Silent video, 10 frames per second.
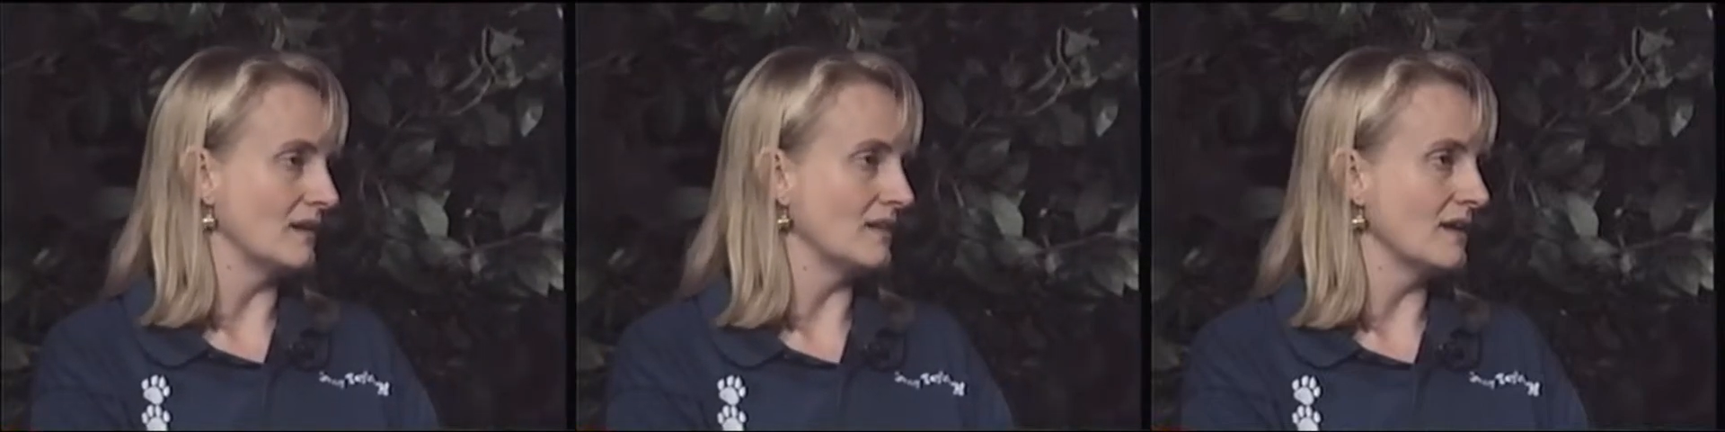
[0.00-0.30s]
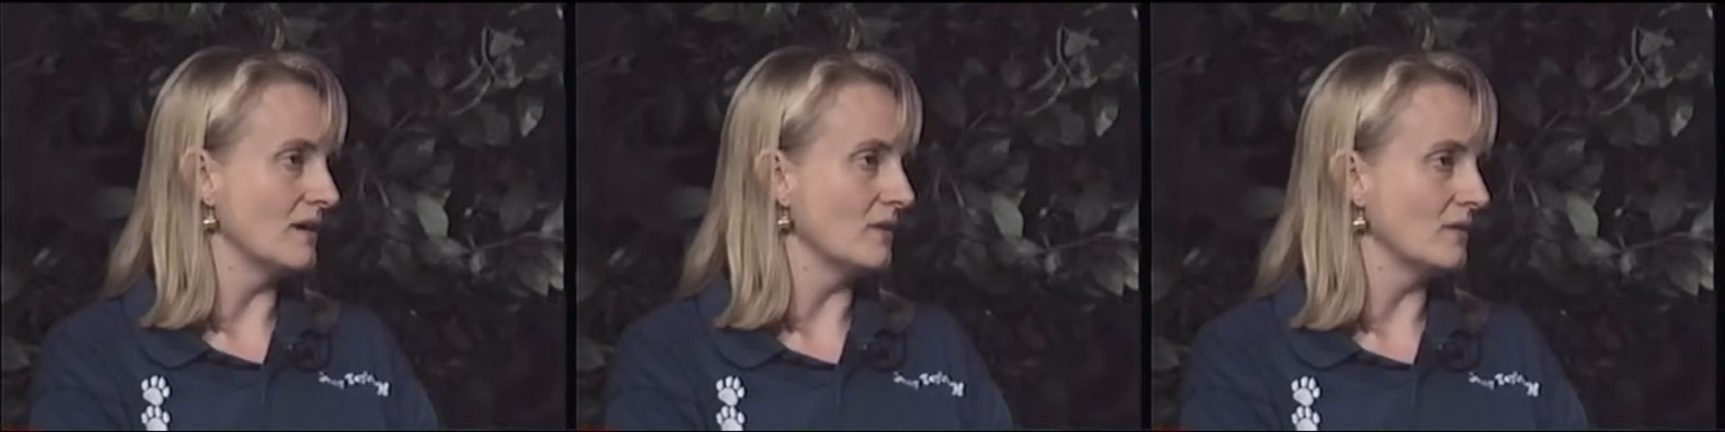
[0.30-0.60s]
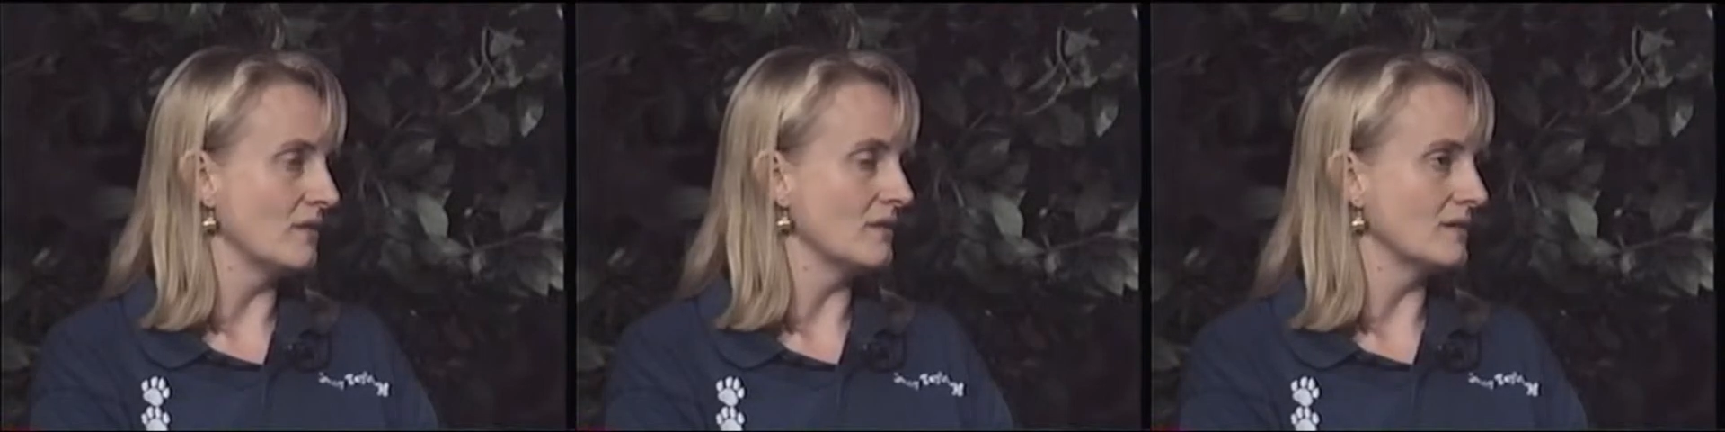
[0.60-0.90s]
getting the
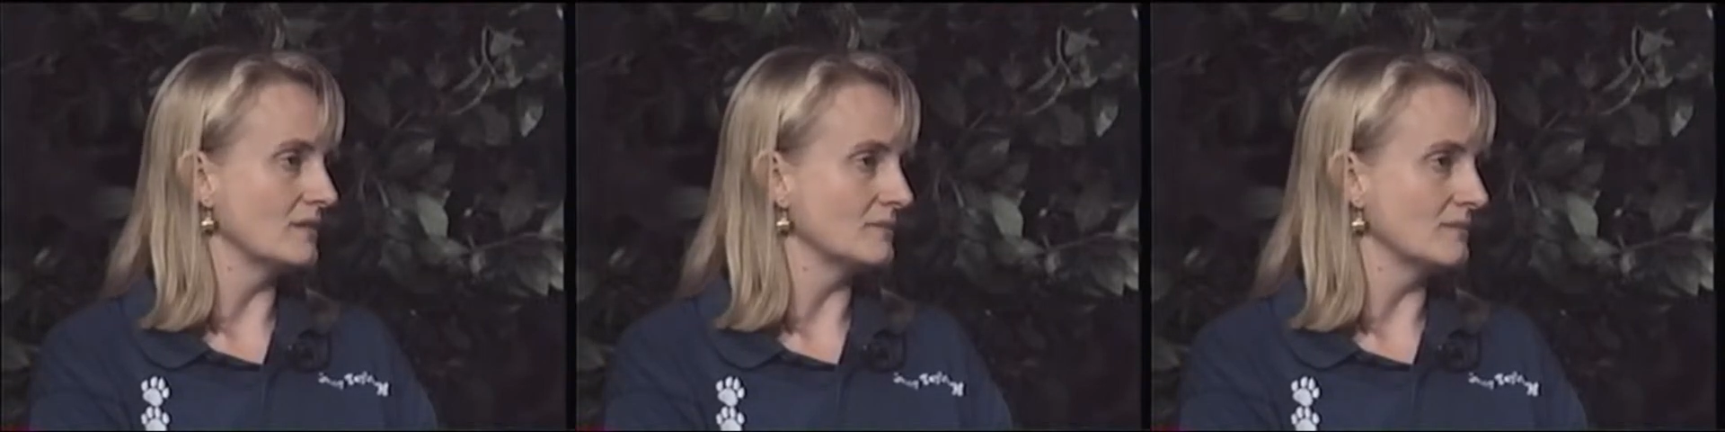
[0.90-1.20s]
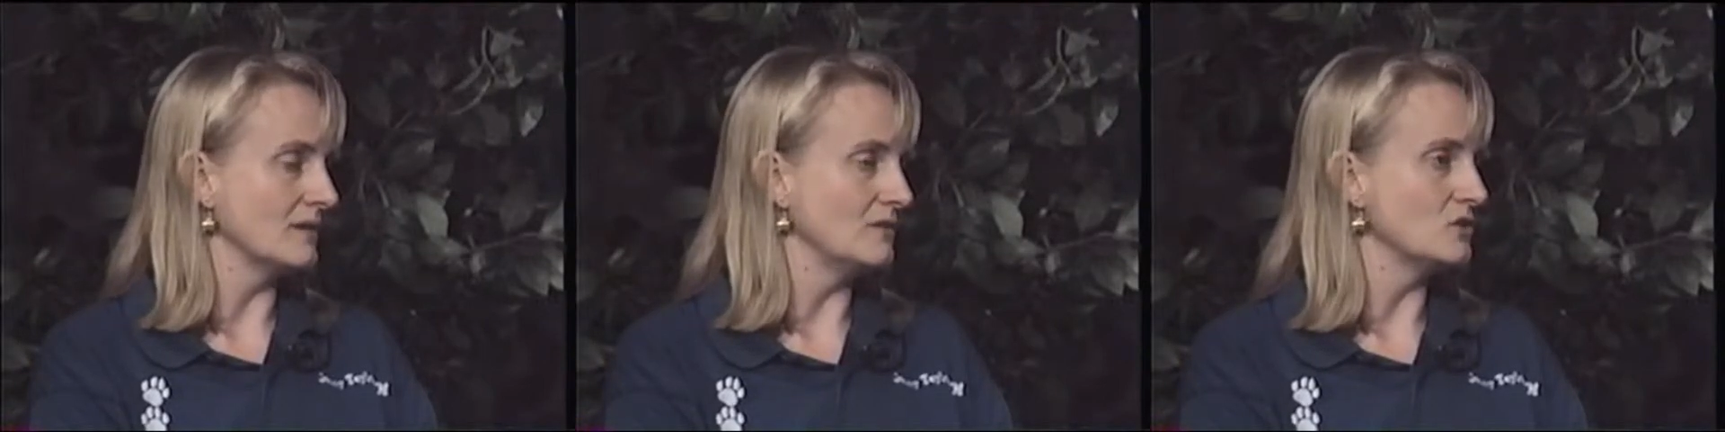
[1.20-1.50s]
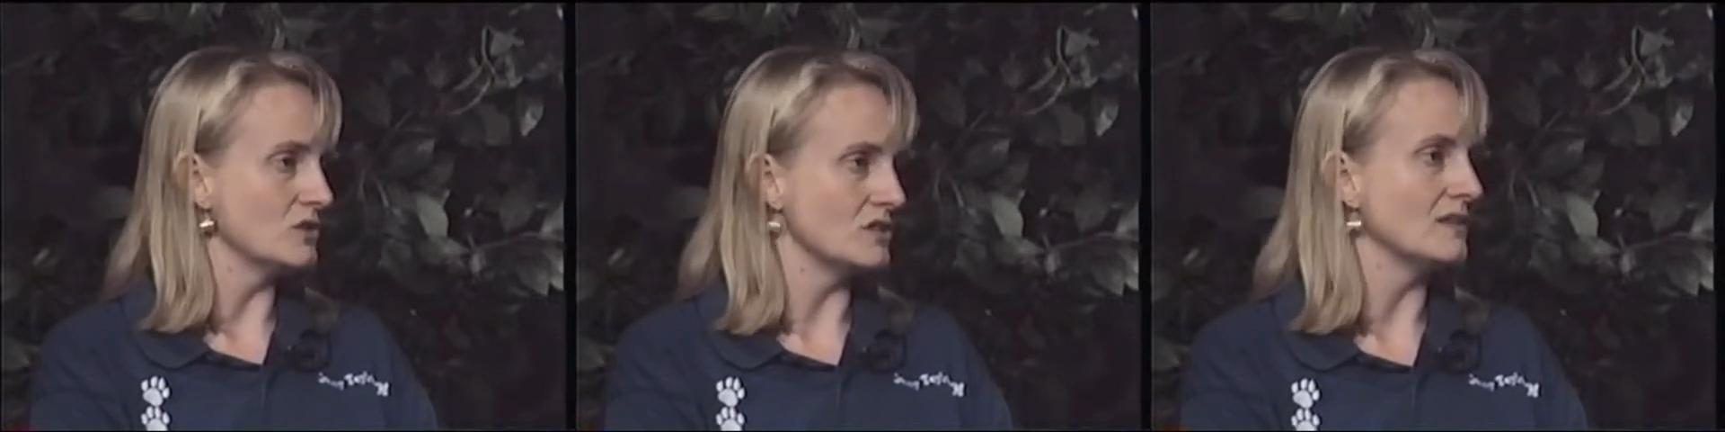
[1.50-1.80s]
health and
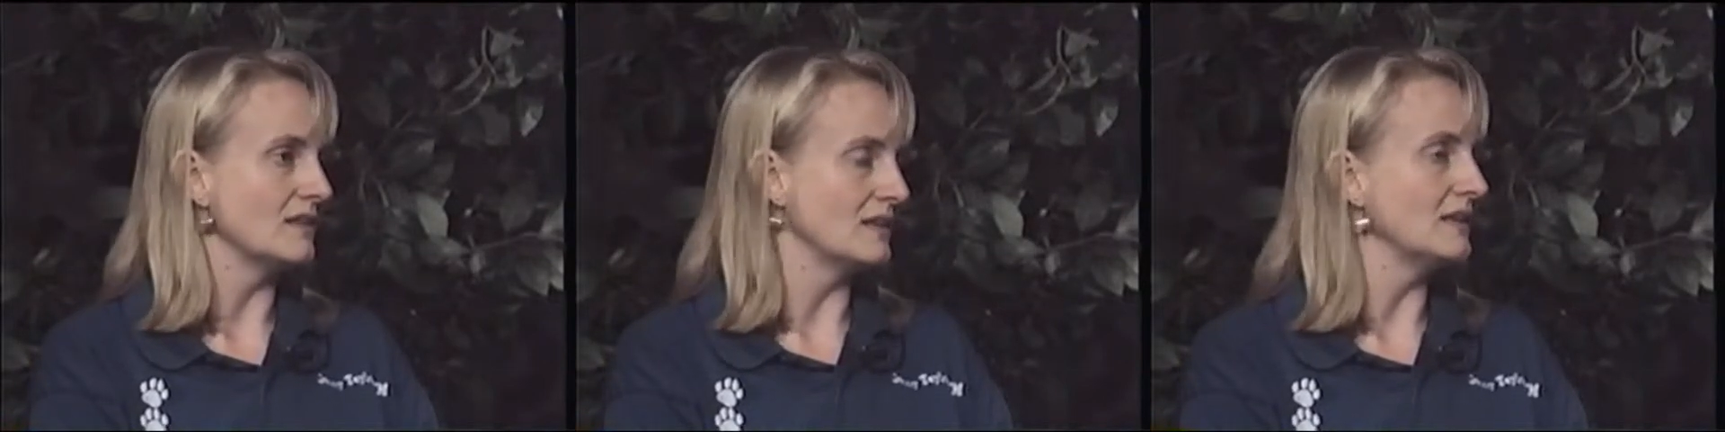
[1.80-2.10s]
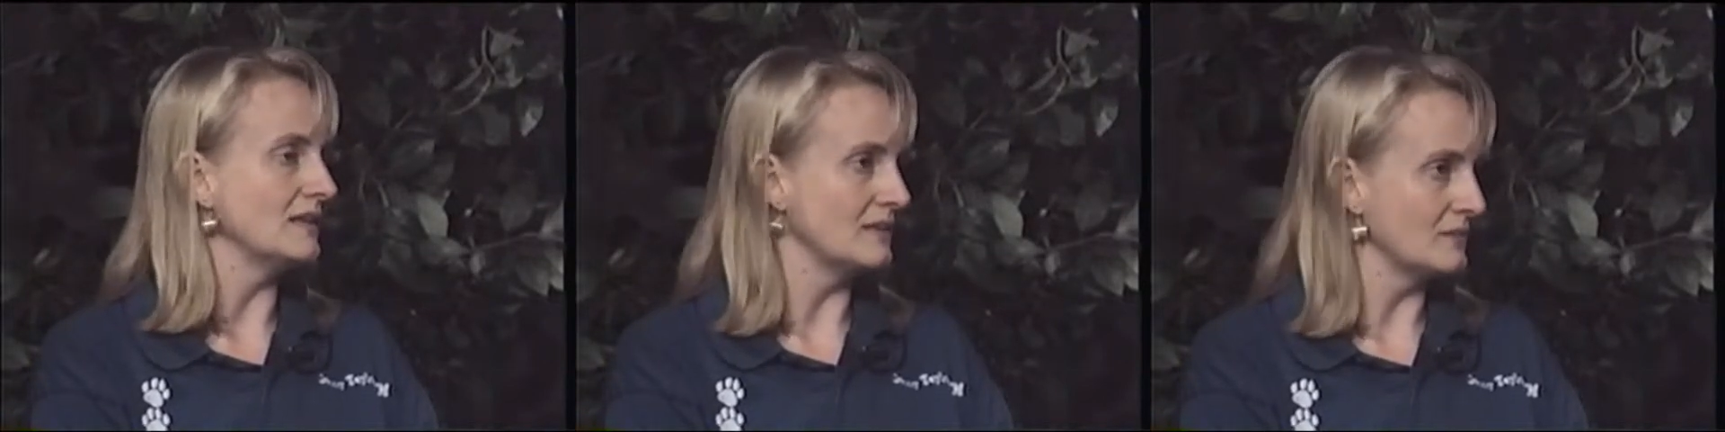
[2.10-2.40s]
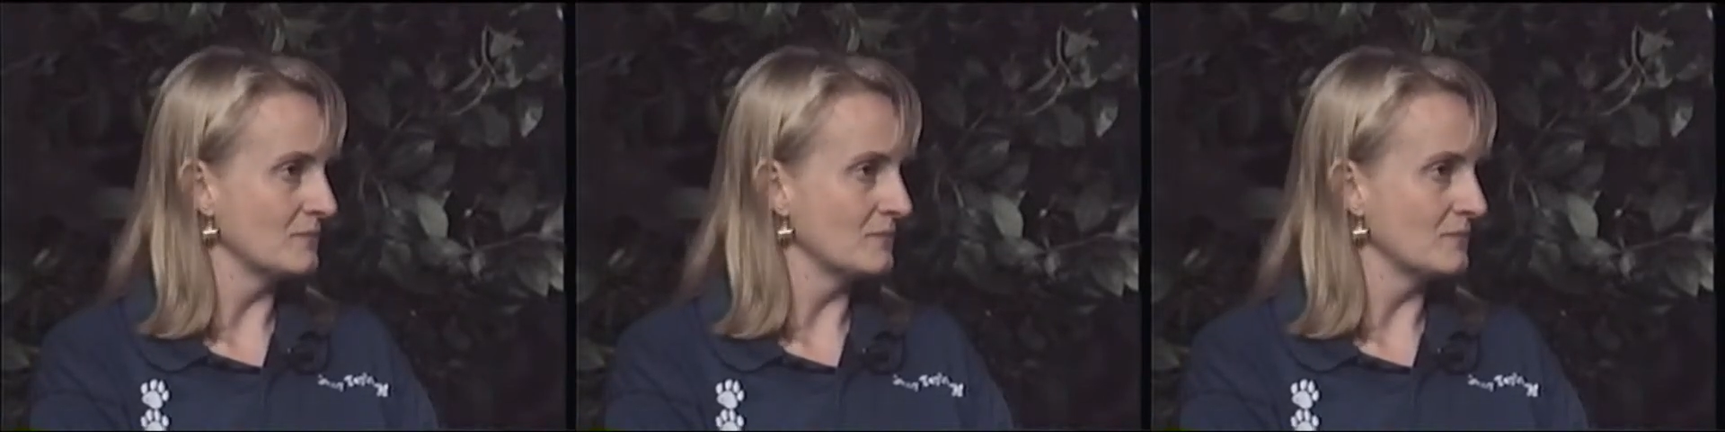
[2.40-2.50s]
nutrition that they need.